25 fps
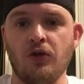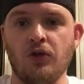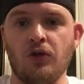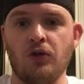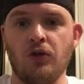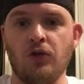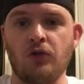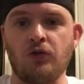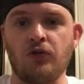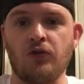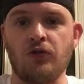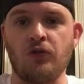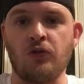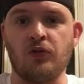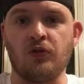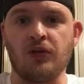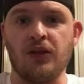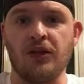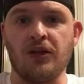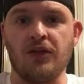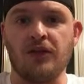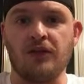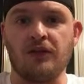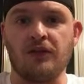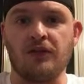Those two
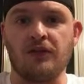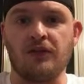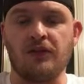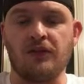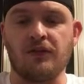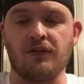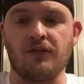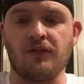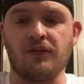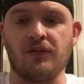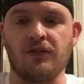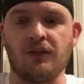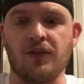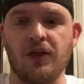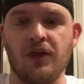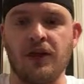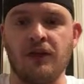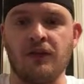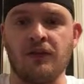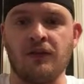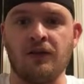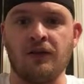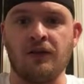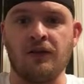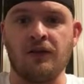things...
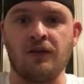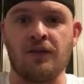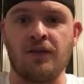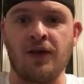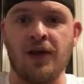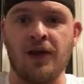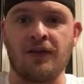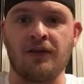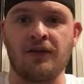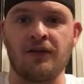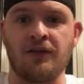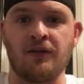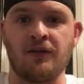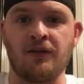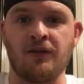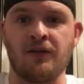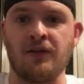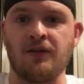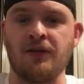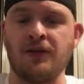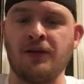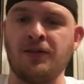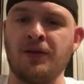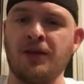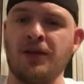And the fact that,
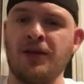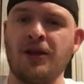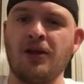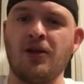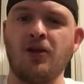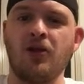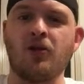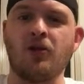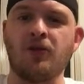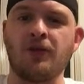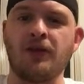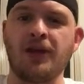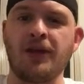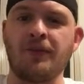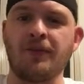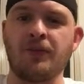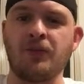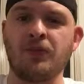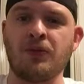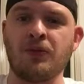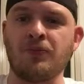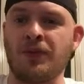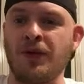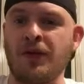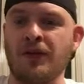they all claim to
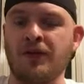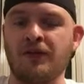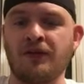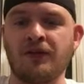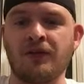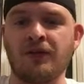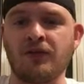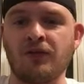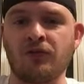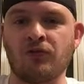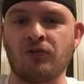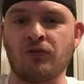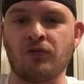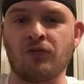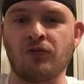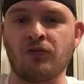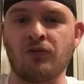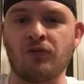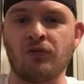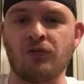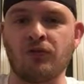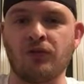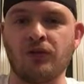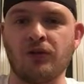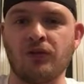be based on a true
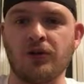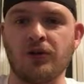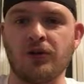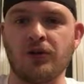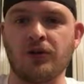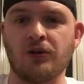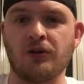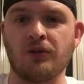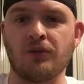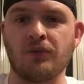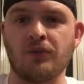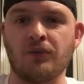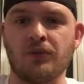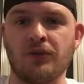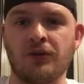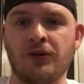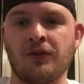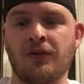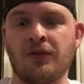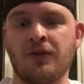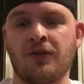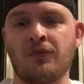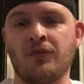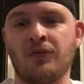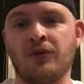story, but
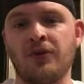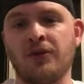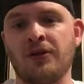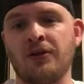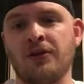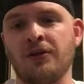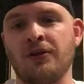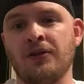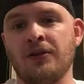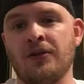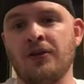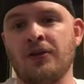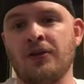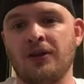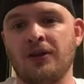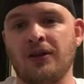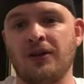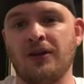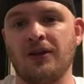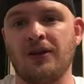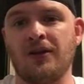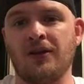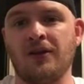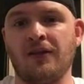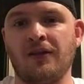this one
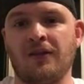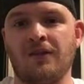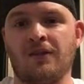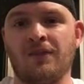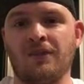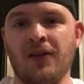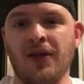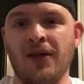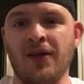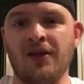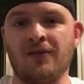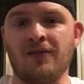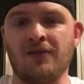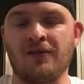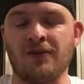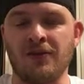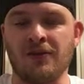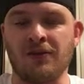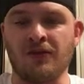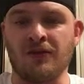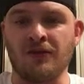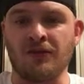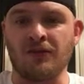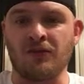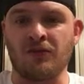is based
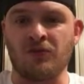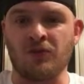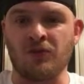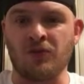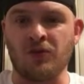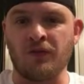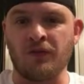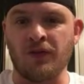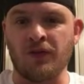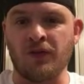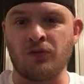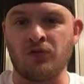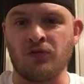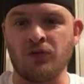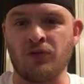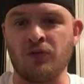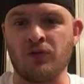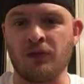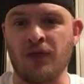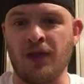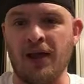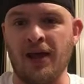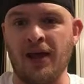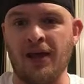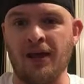on sort of a true
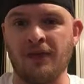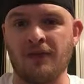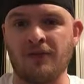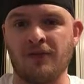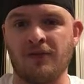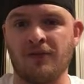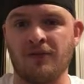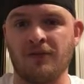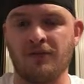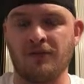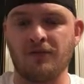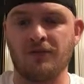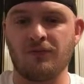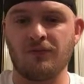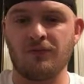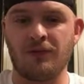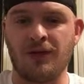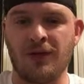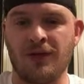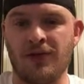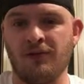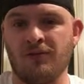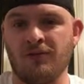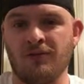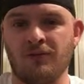case.
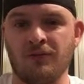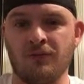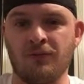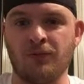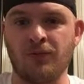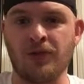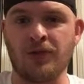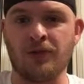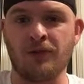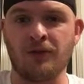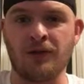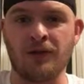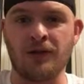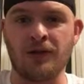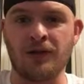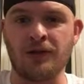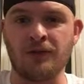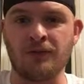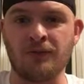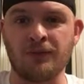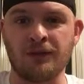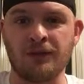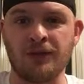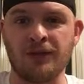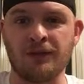Now, whether or not
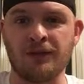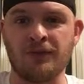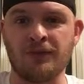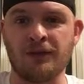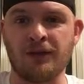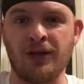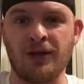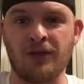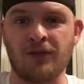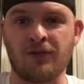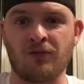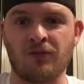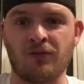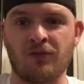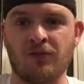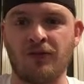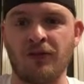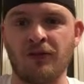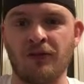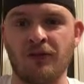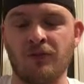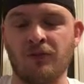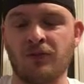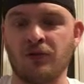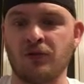you believe in
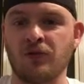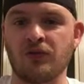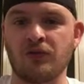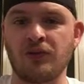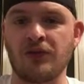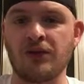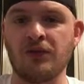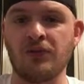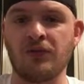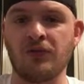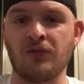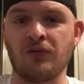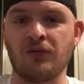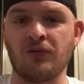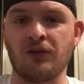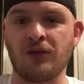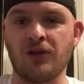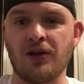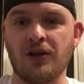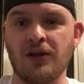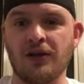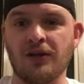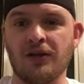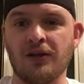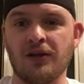exorcisms or demons or
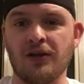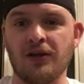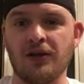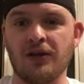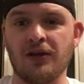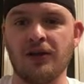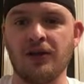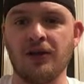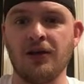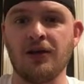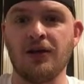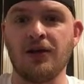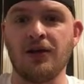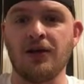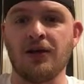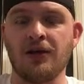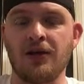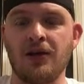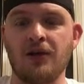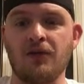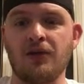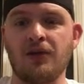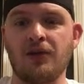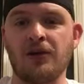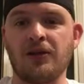anything,
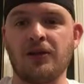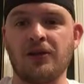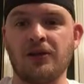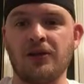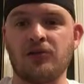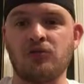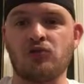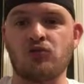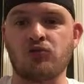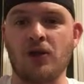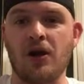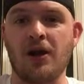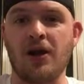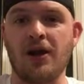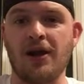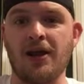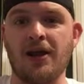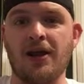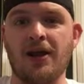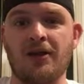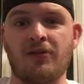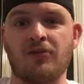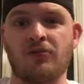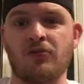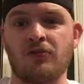they really did try to
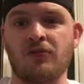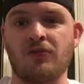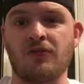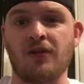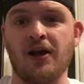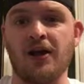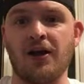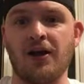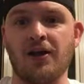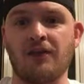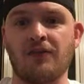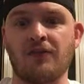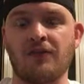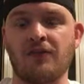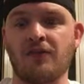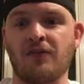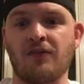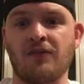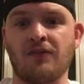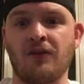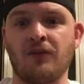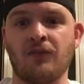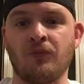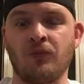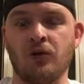exorcise
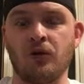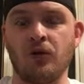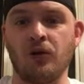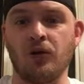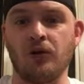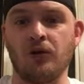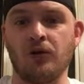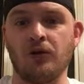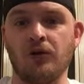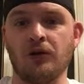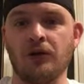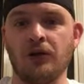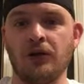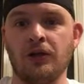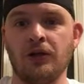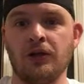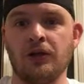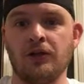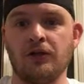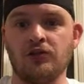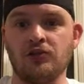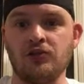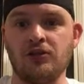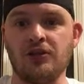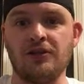some girl.
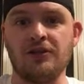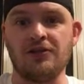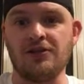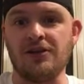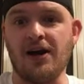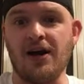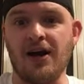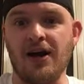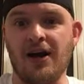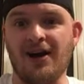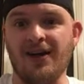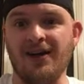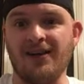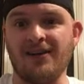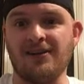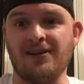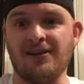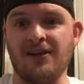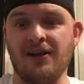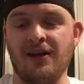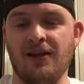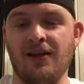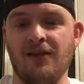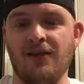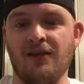She died,
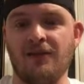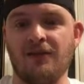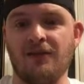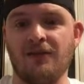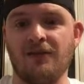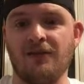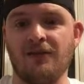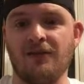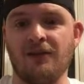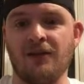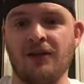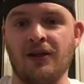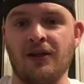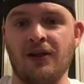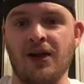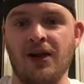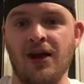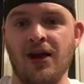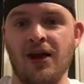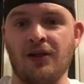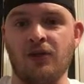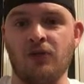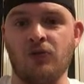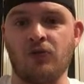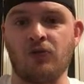and the
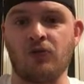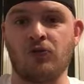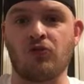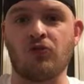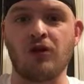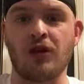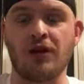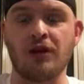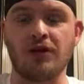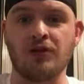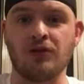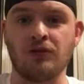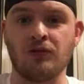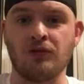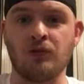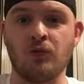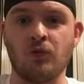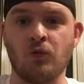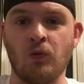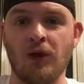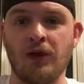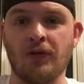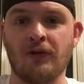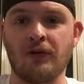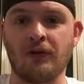guy who was trying to do it
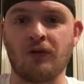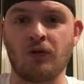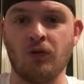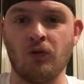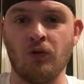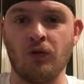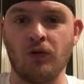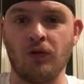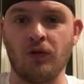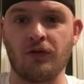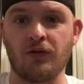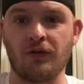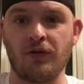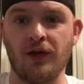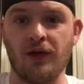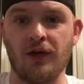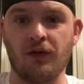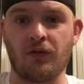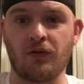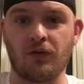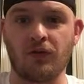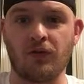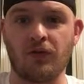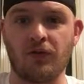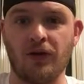went to court
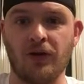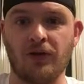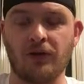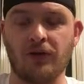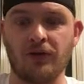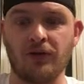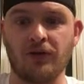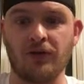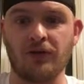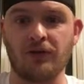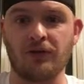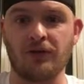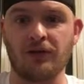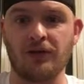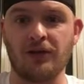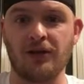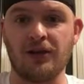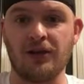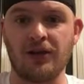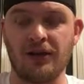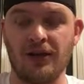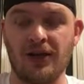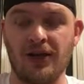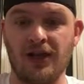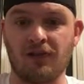and was found guilty.
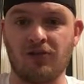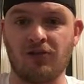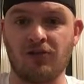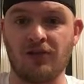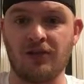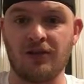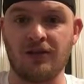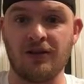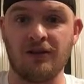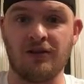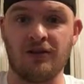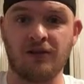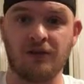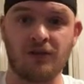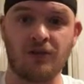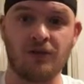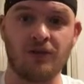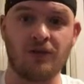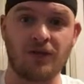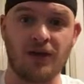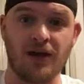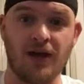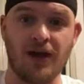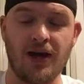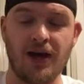And he actually did
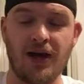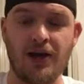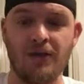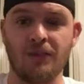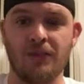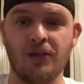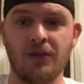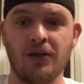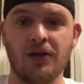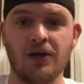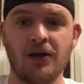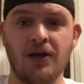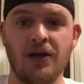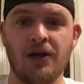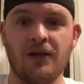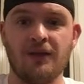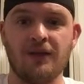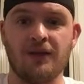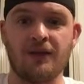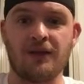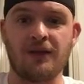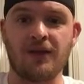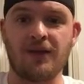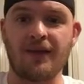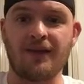serve time.
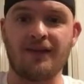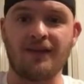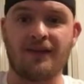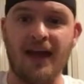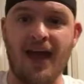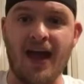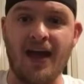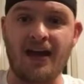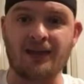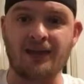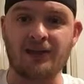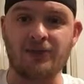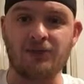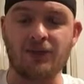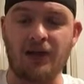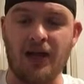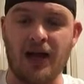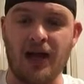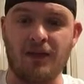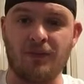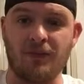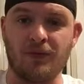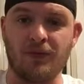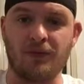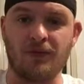That's not exactly what
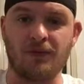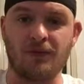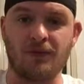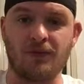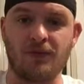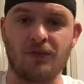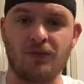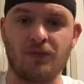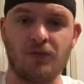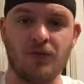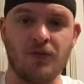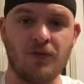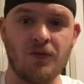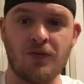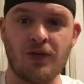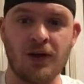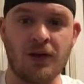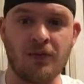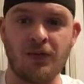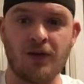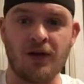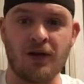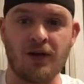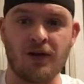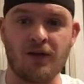happens in this movie, but
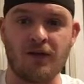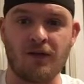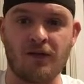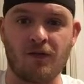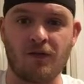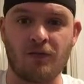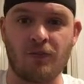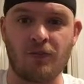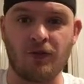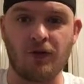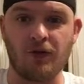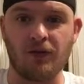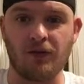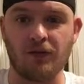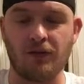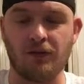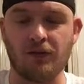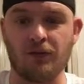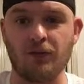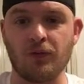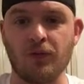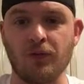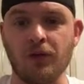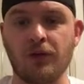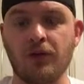I'm not going to spoil it
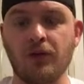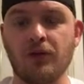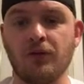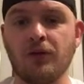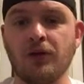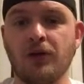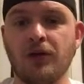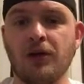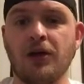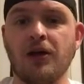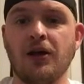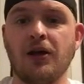for you.